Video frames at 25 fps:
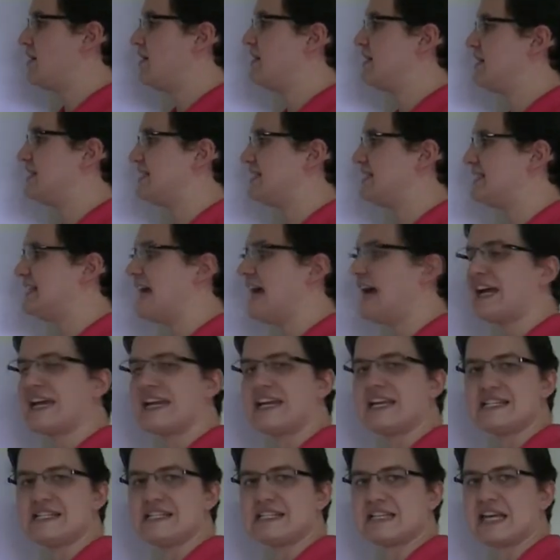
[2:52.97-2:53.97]
the
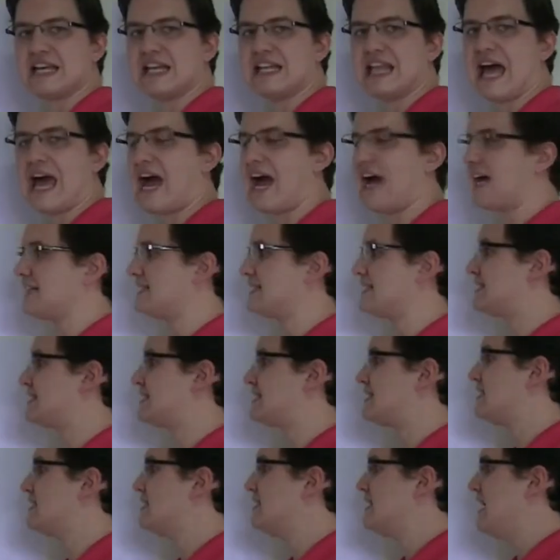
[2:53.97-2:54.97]
second to
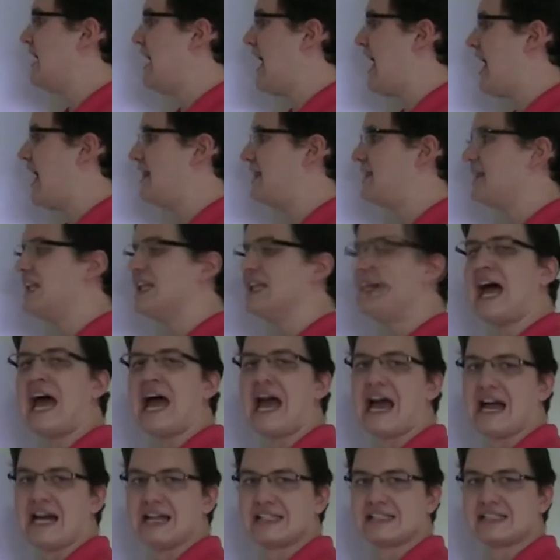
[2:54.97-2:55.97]
last and the
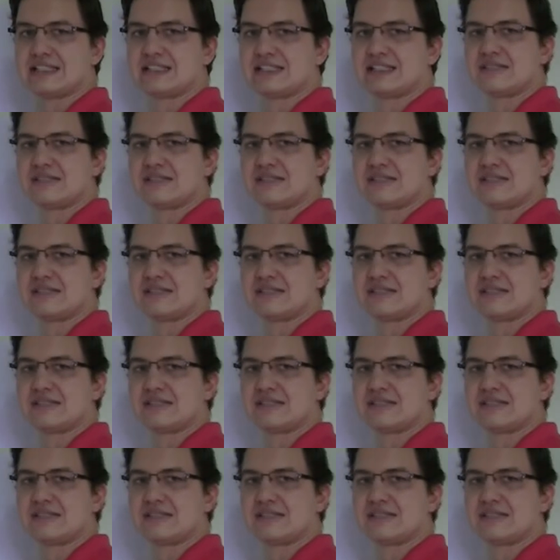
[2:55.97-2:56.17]
last.